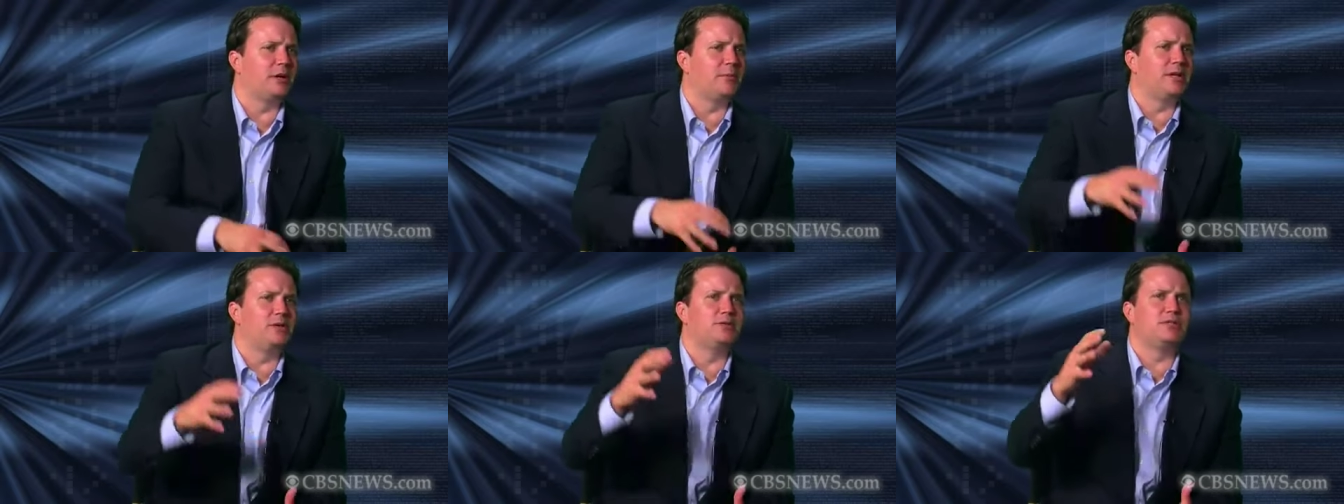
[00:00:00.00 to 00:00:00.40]

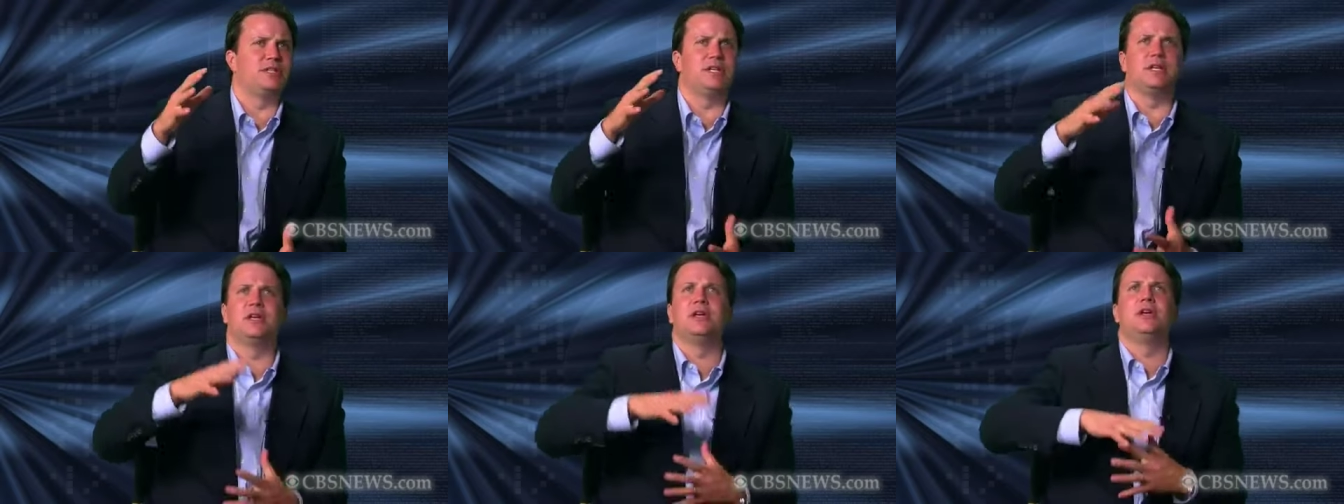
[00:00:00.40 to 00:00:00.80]
I mean, you
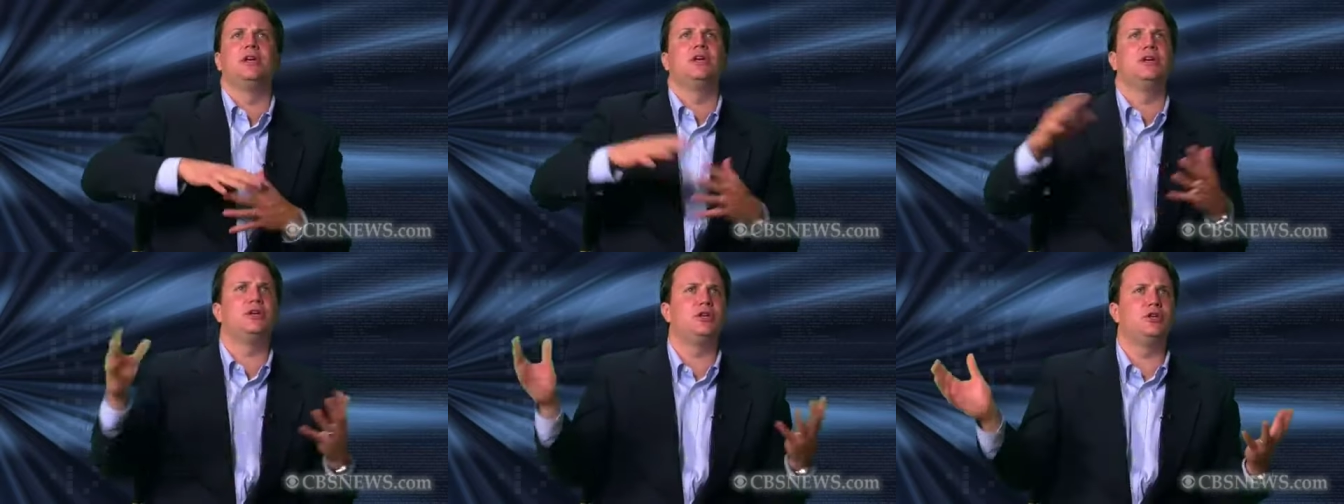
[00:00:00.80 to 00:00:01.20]
see
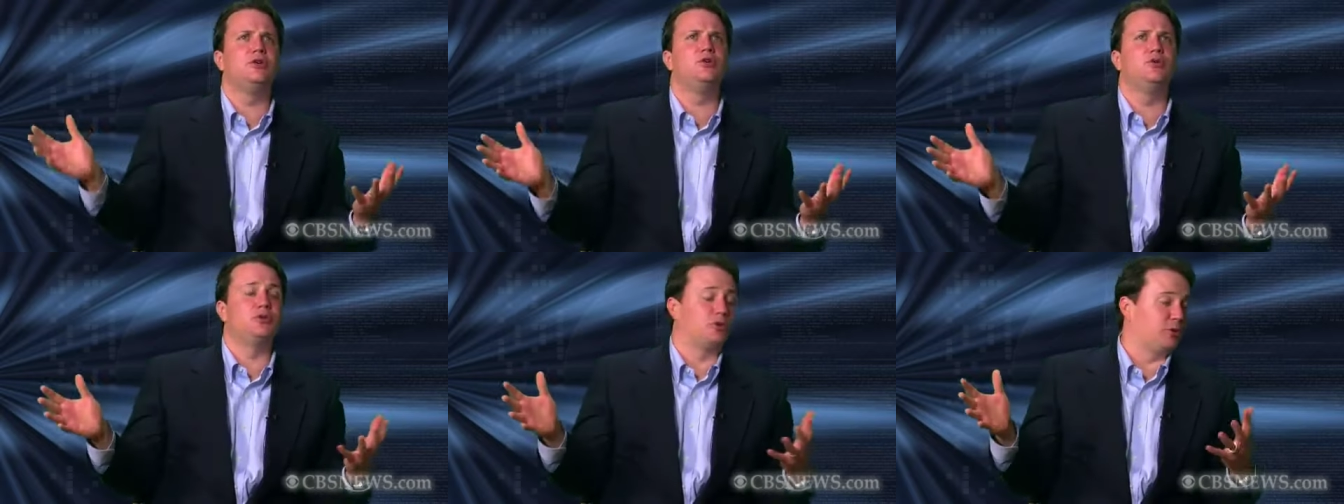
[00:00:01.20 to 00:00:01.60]

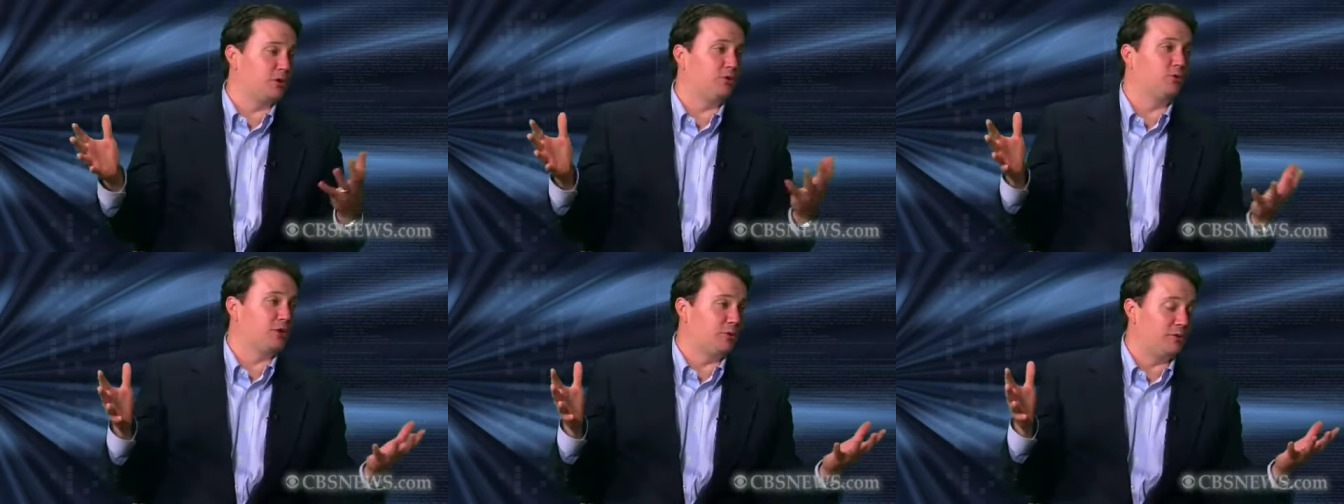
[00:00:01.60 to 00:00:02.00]
huge, or
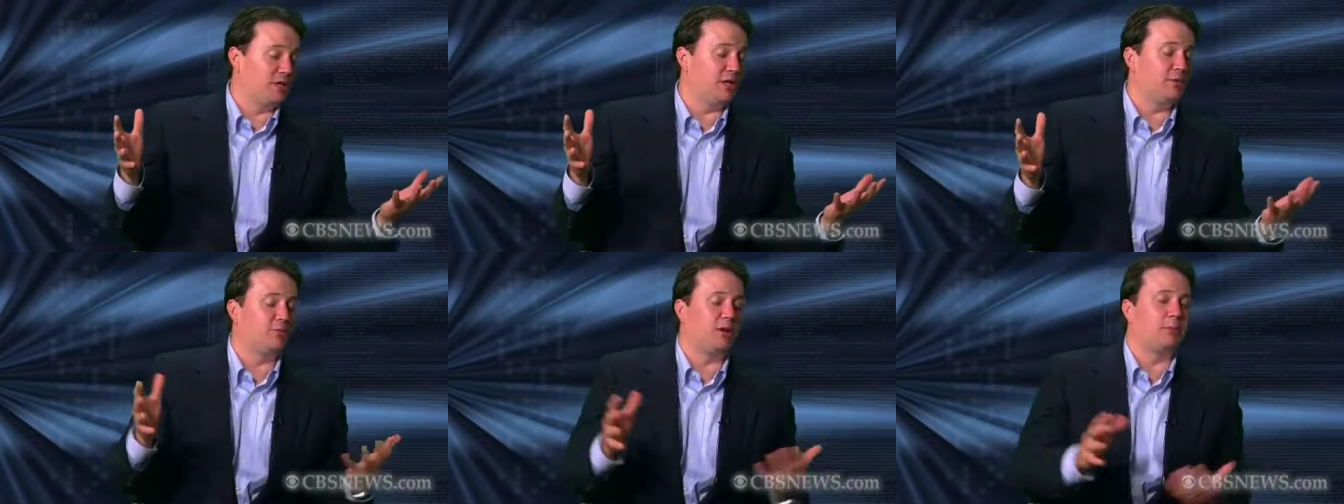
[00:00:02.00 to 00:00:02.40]
you, or you
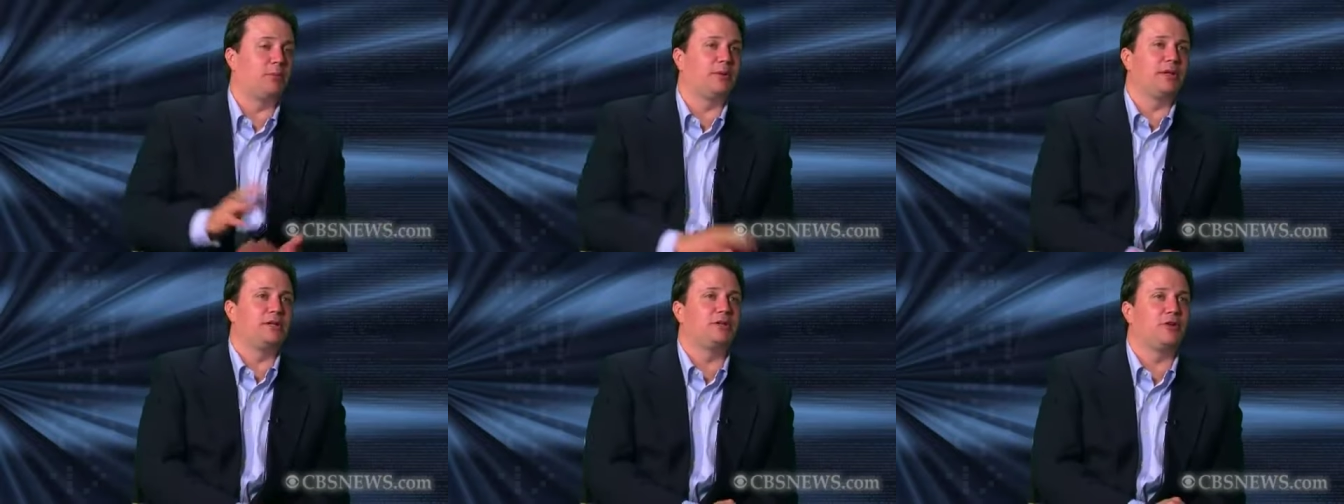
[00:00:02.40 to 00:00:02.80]
did
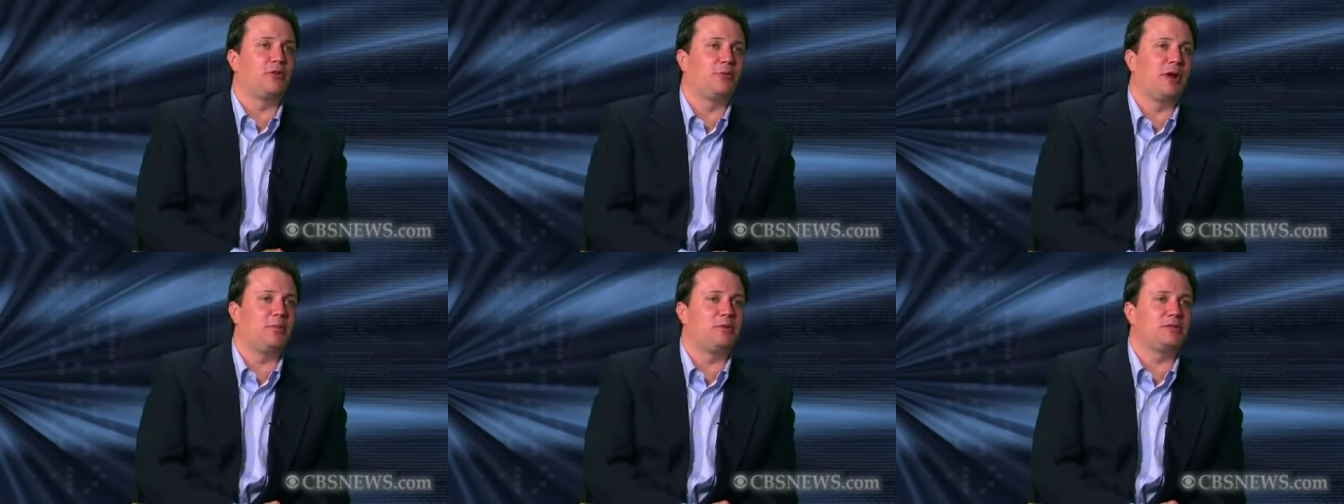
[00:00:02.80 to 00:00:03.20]
probably until
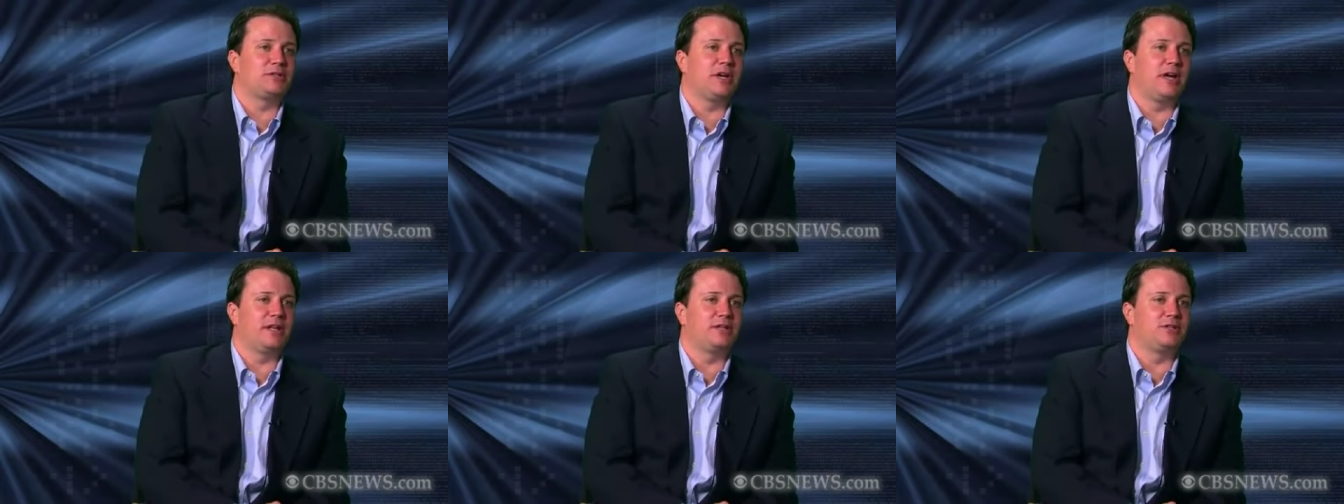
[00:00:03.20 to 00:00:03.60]
the
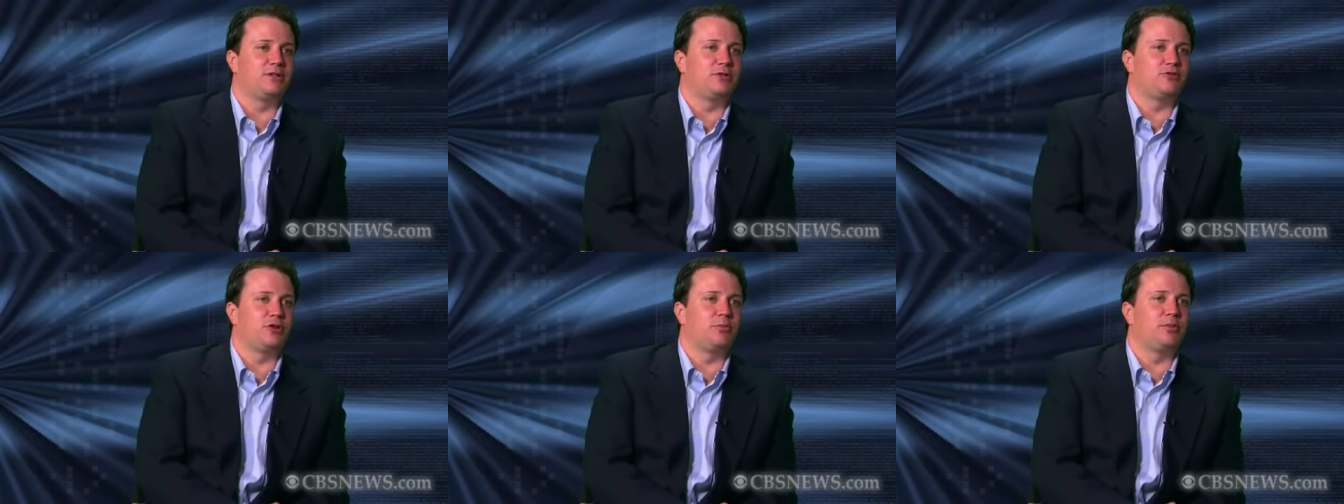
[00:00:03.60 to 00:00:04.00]
rebels got
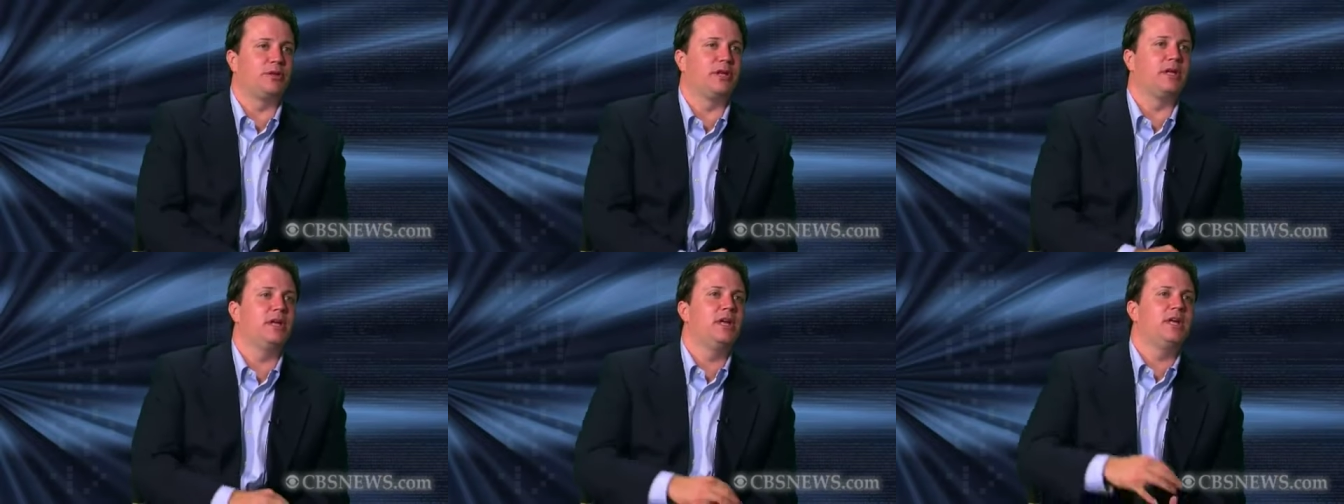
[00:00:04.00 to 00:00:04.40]
into
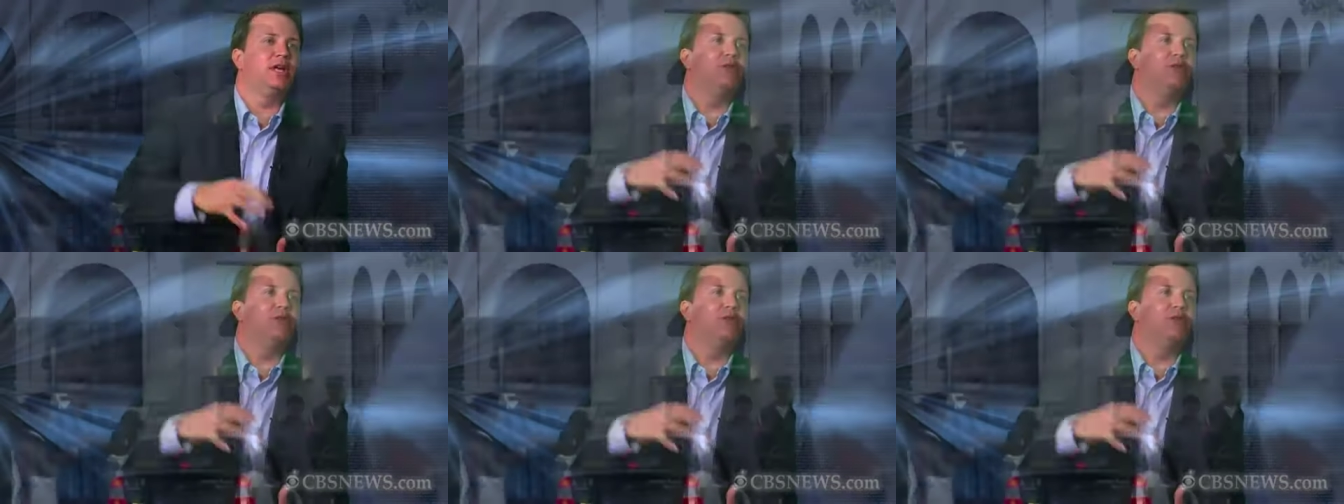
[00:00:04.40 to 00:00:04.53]
Tripoli.